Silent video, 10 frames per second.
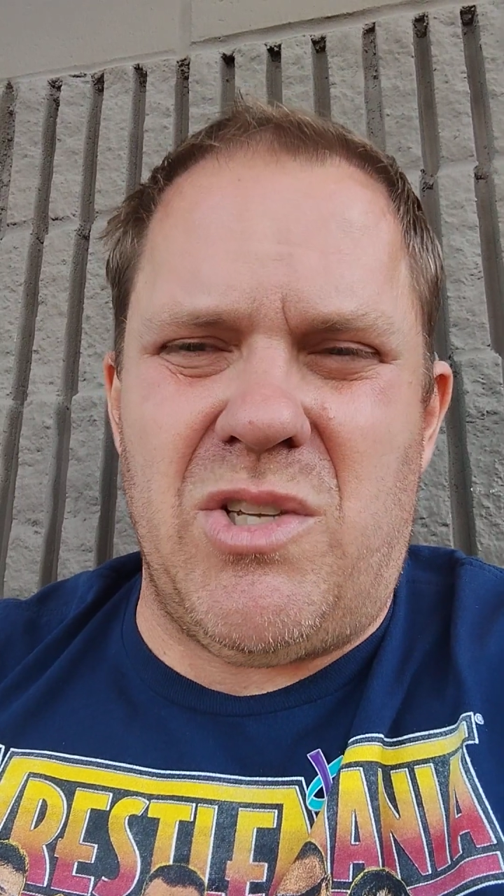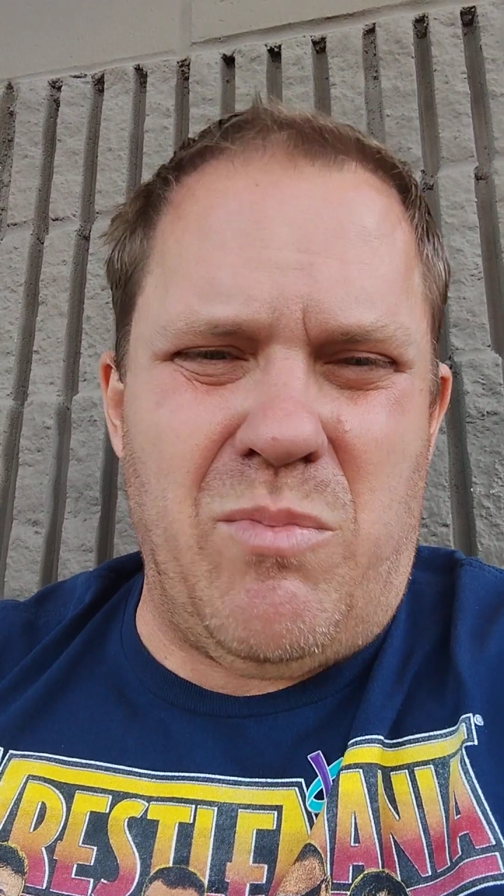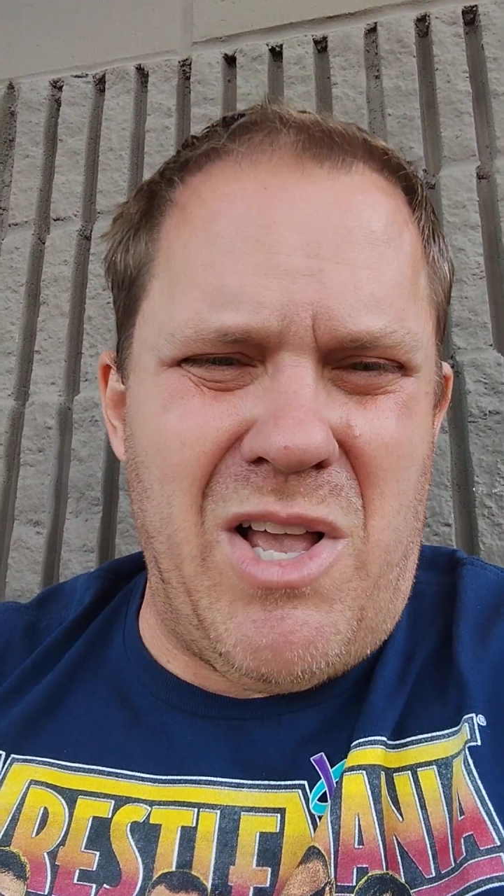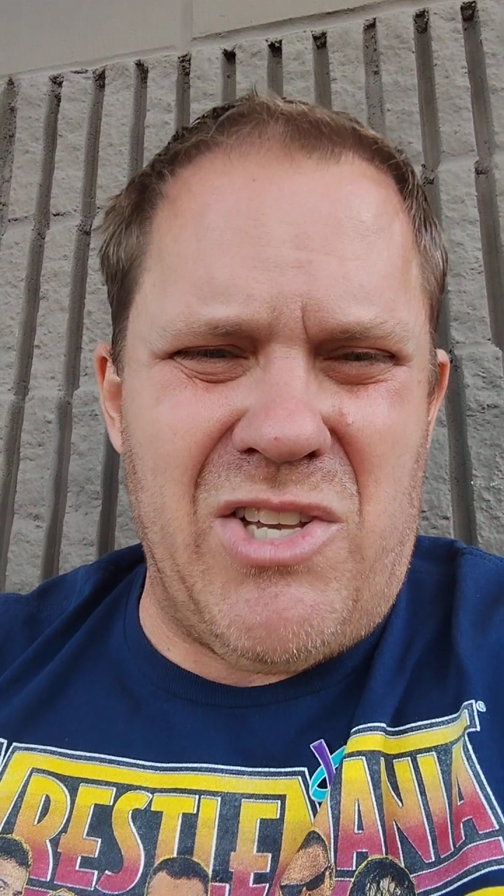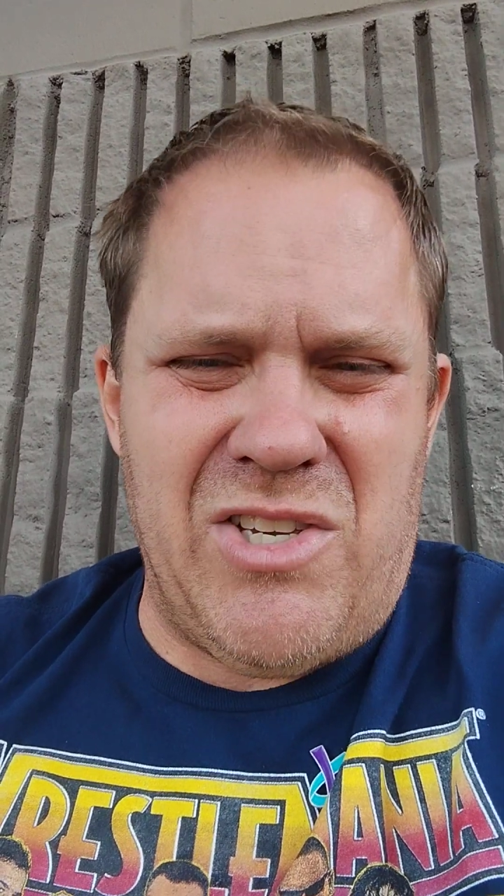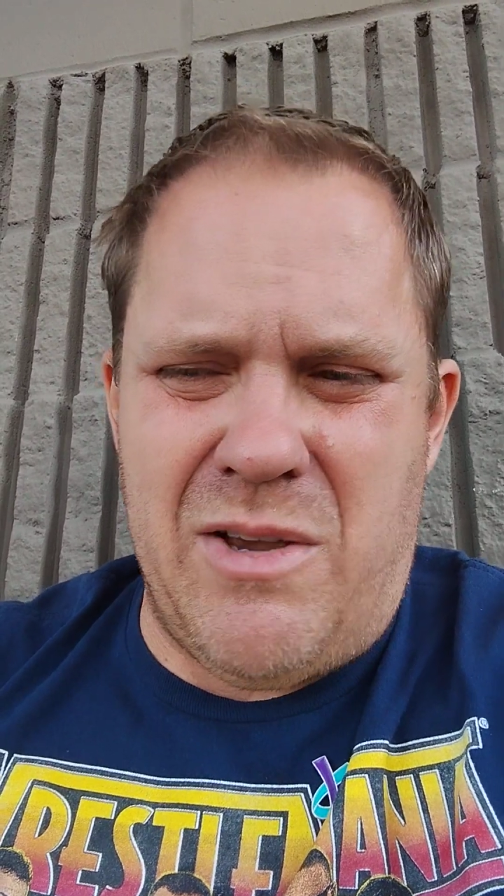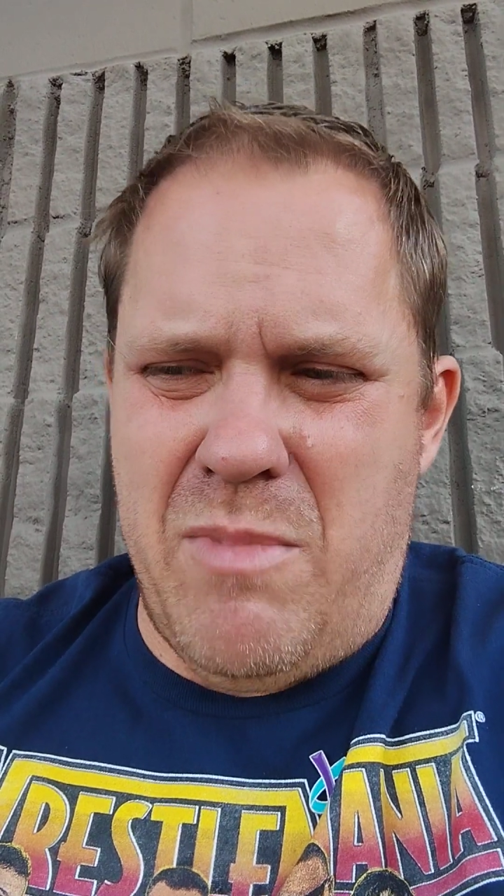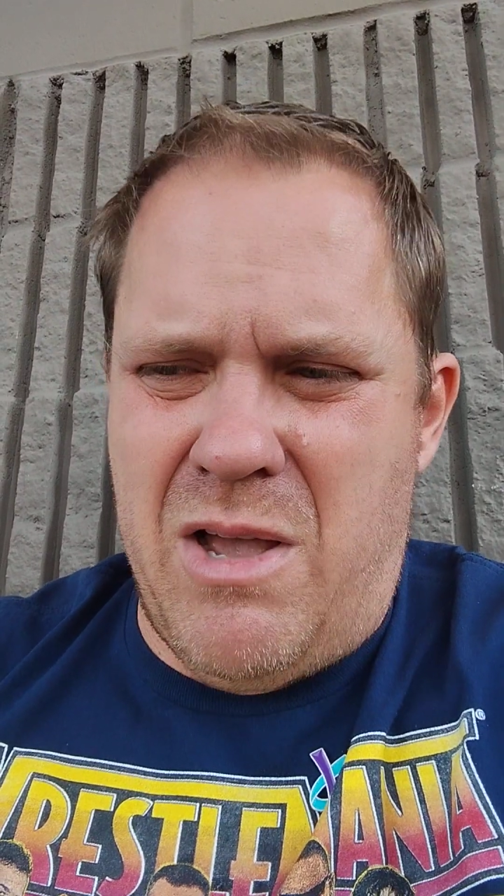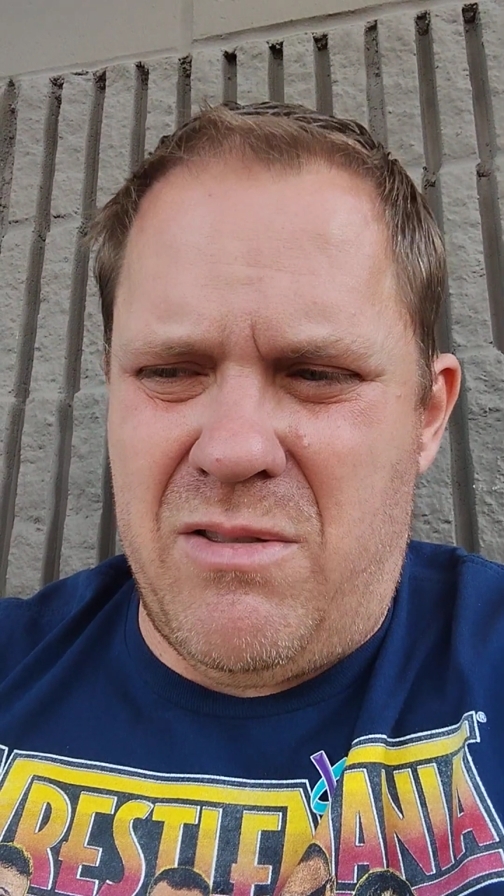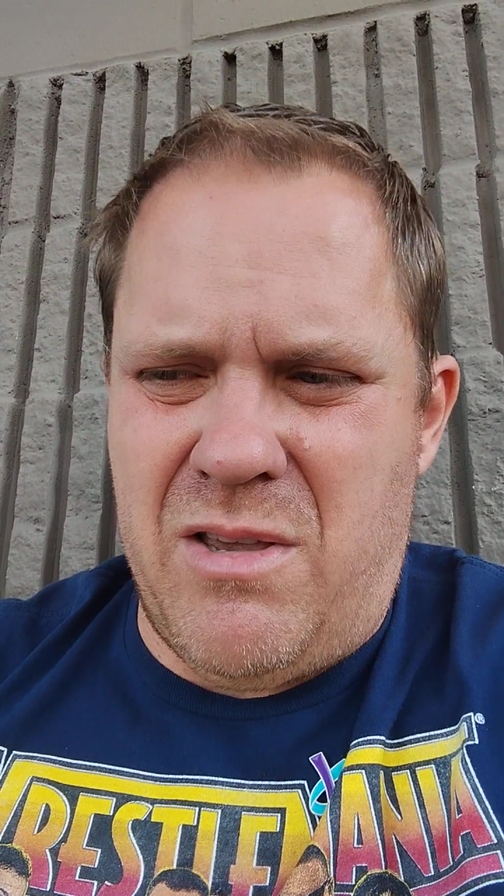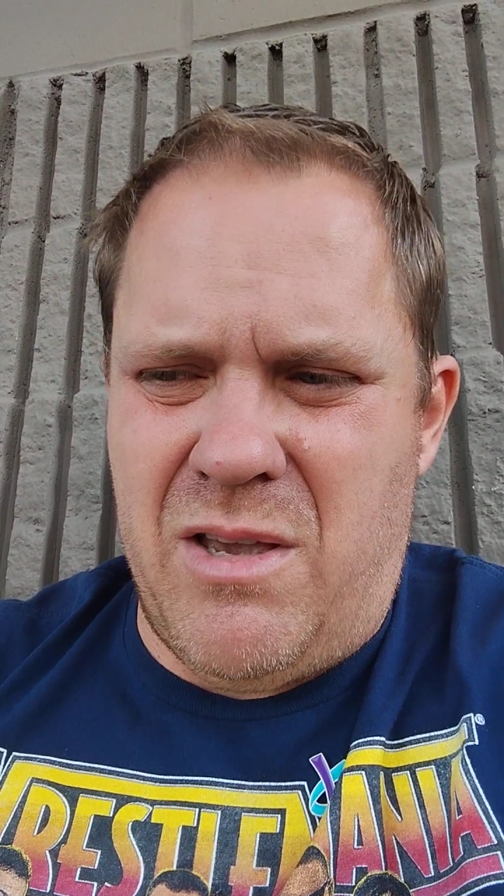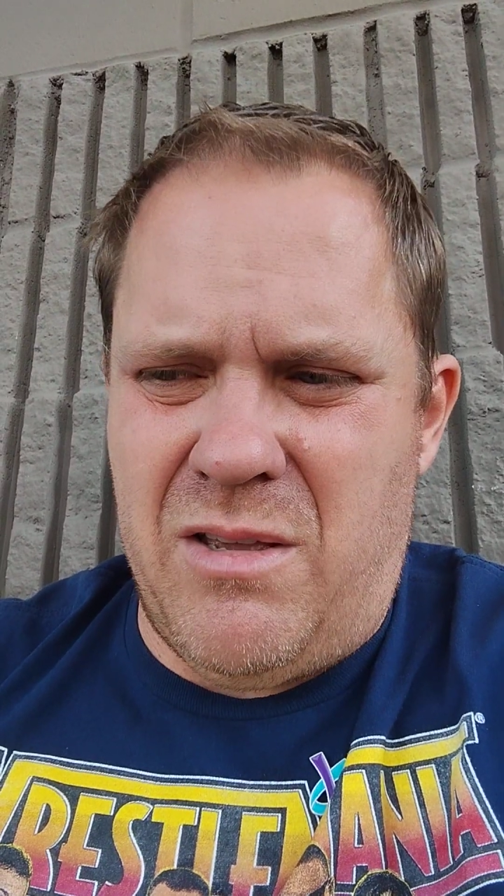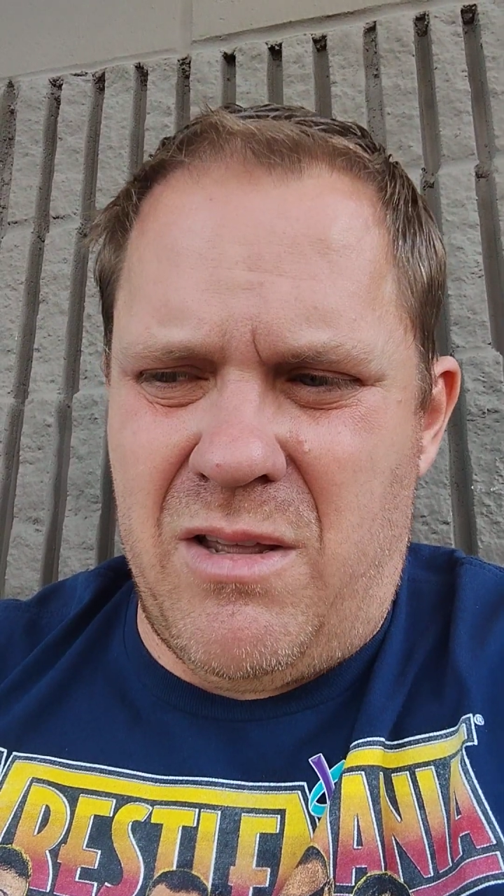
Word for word: just a blessing about that.